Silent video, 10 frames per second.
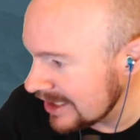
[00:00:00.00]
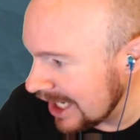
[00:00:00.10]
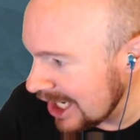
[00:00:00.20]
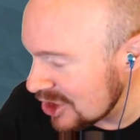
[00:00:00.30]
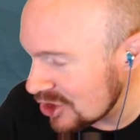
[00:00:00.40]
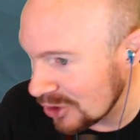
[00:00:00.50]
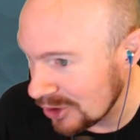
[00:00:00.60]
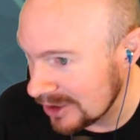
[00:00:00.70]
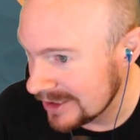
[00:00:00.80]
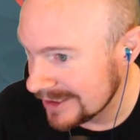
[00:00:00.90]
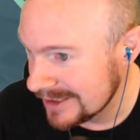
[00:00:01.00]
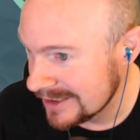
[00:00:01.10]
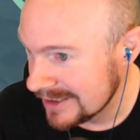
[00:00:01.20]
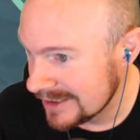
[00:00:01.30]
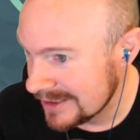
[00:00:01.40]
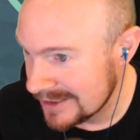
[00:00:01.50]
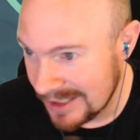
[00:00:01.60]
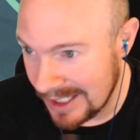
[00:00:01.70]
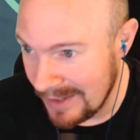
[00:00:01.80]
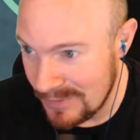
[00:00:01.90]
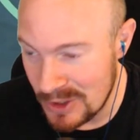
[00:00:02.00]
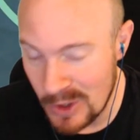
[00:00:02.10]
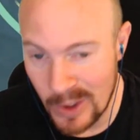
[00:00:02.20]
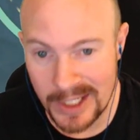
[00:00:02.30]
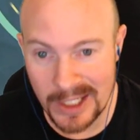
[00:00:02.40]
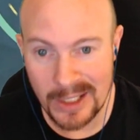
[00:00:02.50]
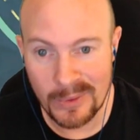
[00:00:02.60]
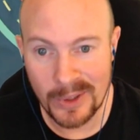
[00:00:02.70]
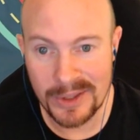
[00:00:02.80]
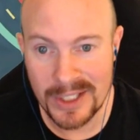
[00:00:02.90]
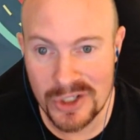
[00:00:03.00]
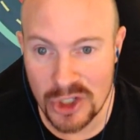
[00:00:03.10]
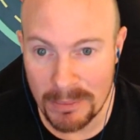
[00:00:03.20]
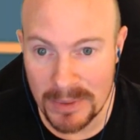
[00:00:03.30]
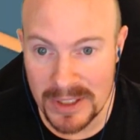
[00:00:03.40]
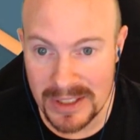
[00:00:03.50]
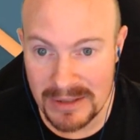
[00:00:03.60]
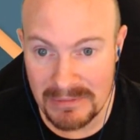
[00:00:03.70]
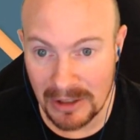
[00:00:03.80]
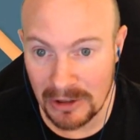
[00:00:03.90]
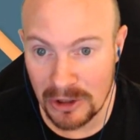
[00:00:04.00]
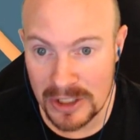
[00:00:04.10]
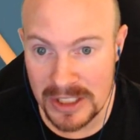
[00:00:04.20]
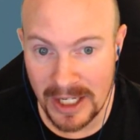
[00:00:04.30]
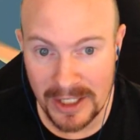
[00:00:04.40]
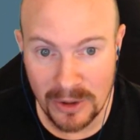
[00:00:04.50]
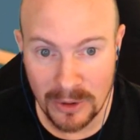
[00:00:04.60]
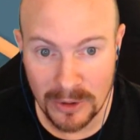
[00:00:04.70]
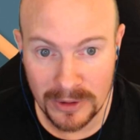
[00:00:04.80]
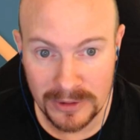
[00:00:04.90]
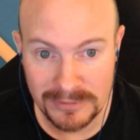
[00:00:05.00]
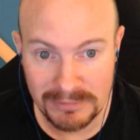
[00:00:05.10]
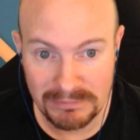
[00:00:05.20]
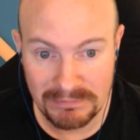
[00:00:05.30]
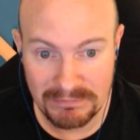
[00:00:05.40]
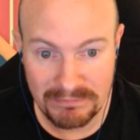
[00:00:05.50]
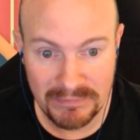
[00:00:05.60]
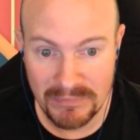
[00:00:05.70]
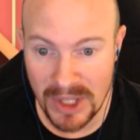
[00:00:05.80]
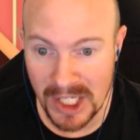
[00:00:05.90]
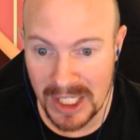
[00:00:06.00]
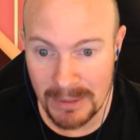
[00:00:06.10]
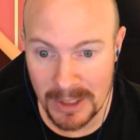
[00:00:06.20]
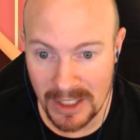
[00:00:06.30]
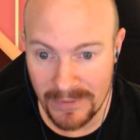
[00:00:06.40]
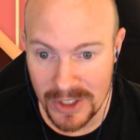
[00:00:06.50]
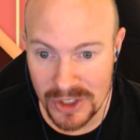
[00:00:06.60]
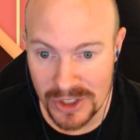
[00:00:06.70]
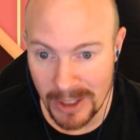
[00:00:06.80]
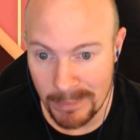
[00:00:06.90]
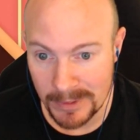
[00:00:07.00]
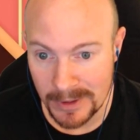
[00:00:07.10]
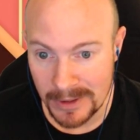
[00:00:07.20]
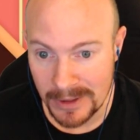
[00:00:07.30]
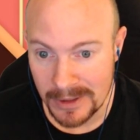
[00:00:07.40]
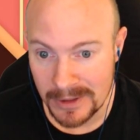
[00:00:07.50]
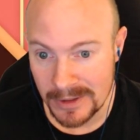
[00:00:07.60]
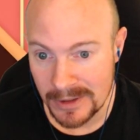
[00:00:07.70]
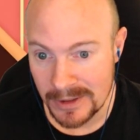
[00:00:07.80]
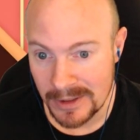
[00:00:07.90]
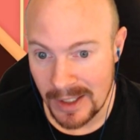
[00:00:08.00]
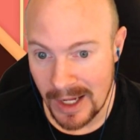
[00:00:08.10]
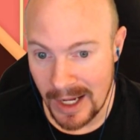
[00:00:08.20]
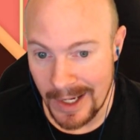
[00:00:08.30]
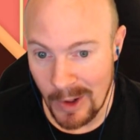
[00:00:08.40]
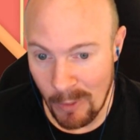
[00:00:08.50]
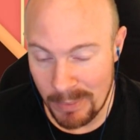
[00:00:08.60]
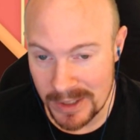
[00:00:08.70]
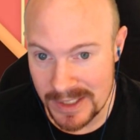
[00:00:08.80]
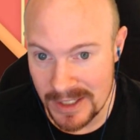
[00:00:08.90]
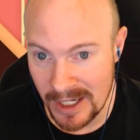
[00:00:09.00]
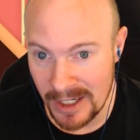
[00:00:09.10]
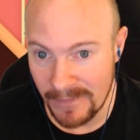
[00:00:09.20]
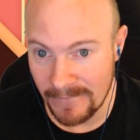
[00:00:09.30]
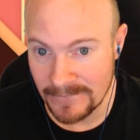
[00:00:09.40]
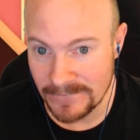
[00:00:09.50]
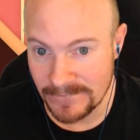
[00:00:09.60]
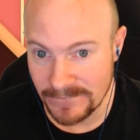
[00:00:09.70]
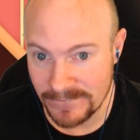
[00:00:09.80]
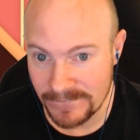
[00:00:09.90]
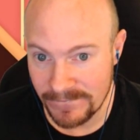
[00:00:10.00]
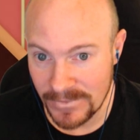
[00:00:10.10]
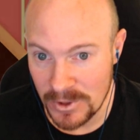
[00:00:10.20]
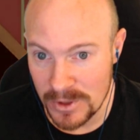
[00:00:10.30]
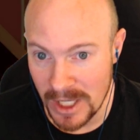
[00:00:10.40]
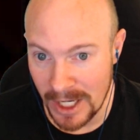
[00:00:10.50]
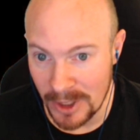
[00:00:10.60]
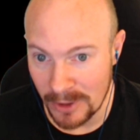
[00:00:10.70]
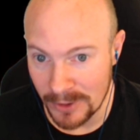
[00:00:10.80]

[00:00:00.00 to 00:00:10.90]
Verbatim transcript: Angel. I have no idea what this ship is looks like or the gimmick of this ship. I hope it's not you die over